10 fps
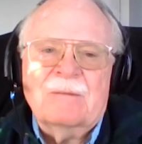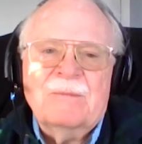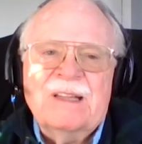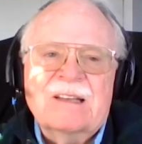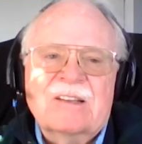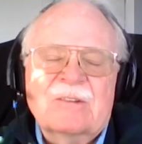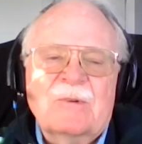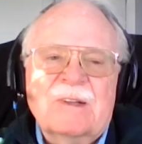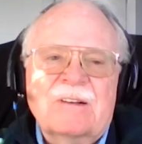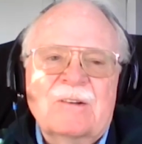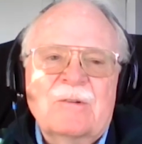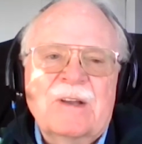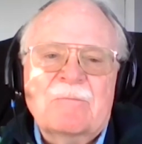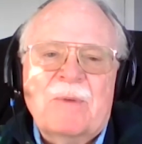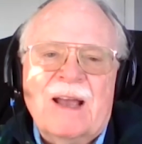I mean, this is what they're
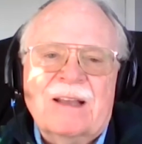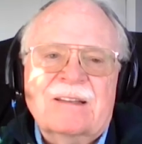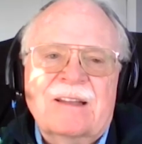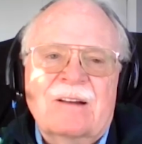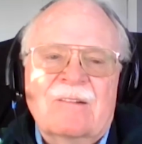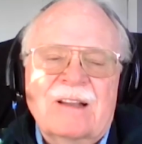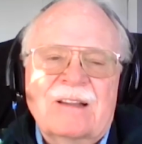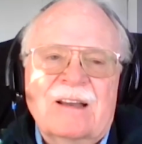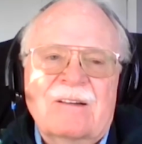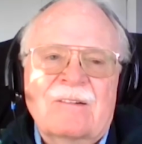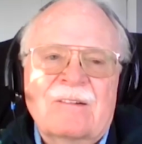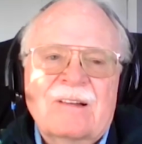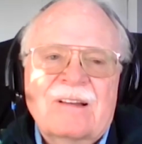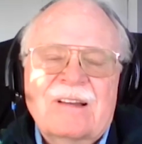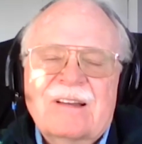doing in Pakistan right now.
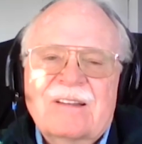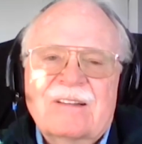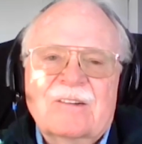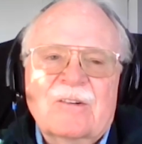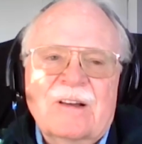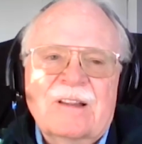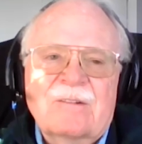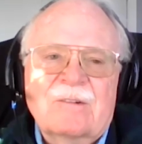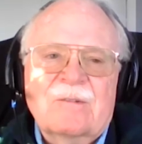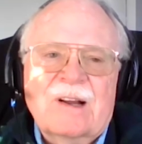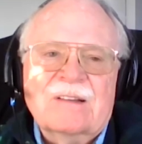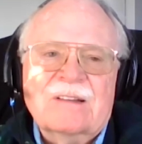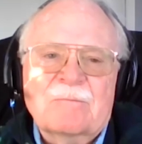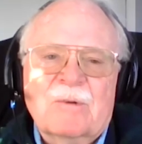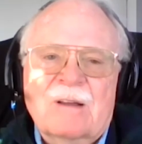They're trying to arrest
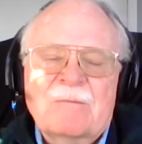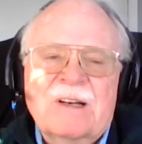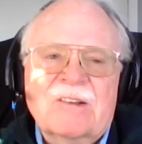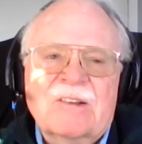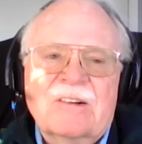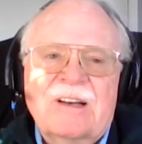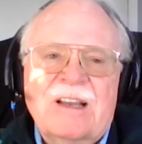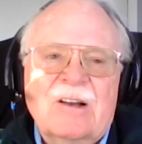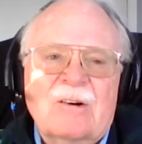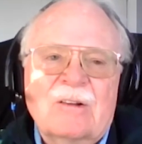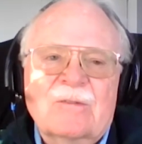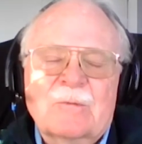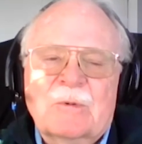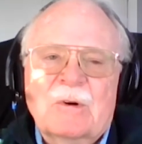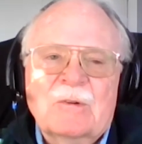the prime minister, and he called for
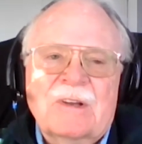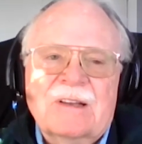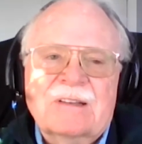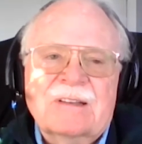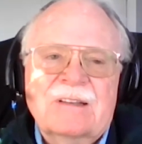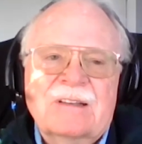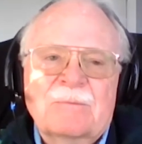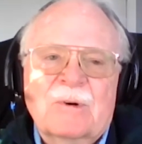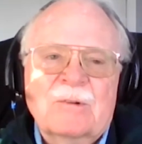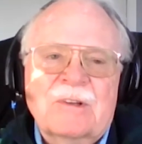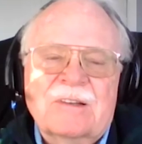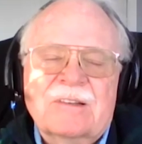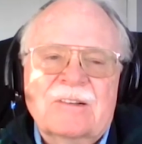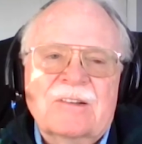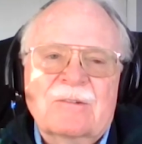protests, and the
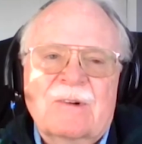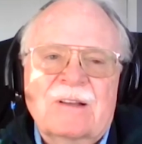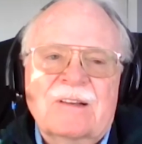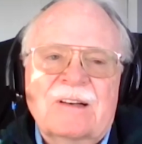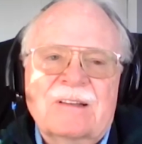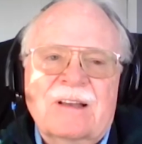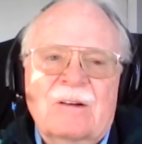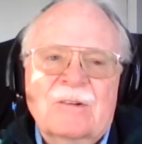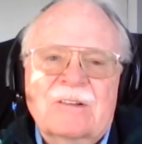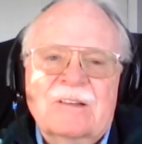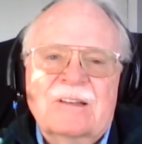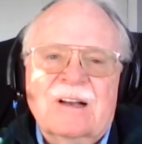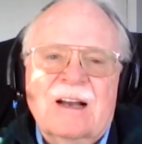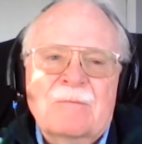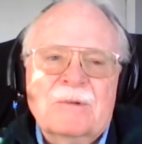protesters surrounded his house, and the
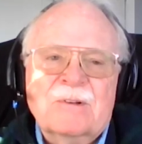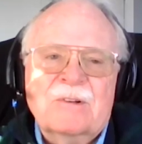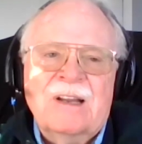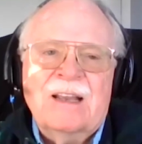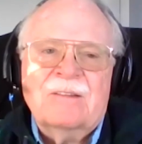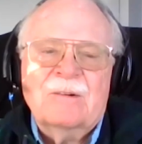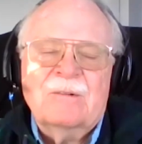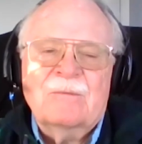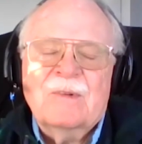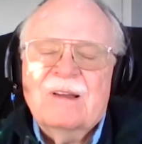cops couldn't get to him.